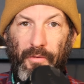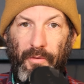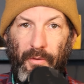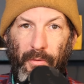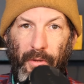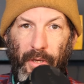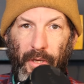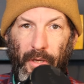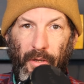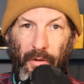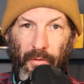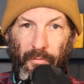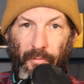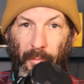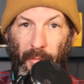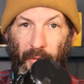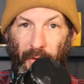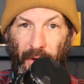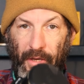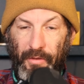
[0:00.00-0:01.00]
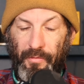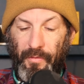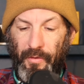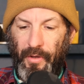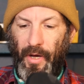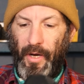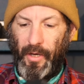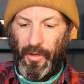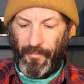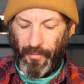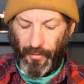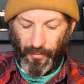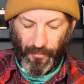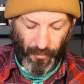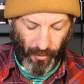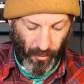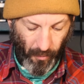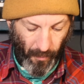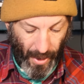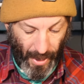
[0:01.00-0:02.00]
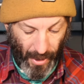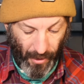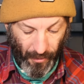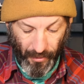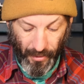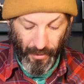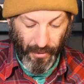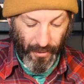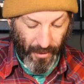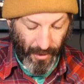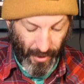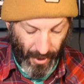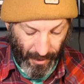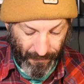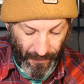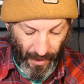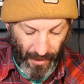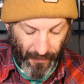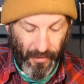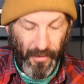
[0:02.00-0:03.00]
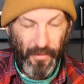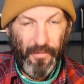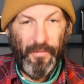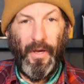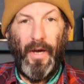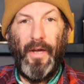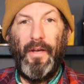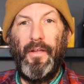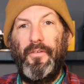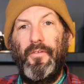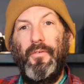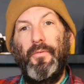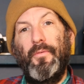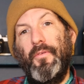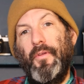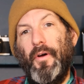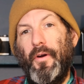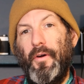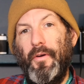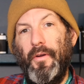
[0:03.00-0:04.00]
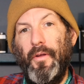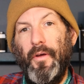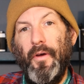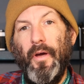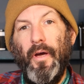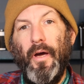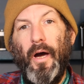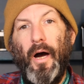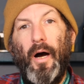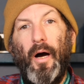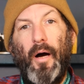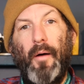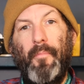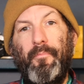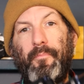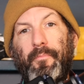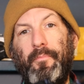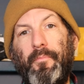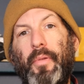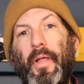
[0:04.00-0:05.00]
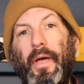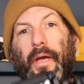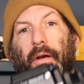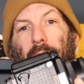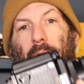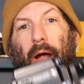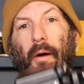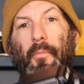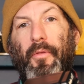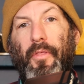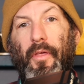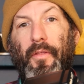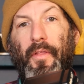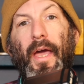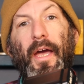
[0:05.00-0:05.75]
studio from the last photographer for a while, and I finally decided to start um, playing around with it.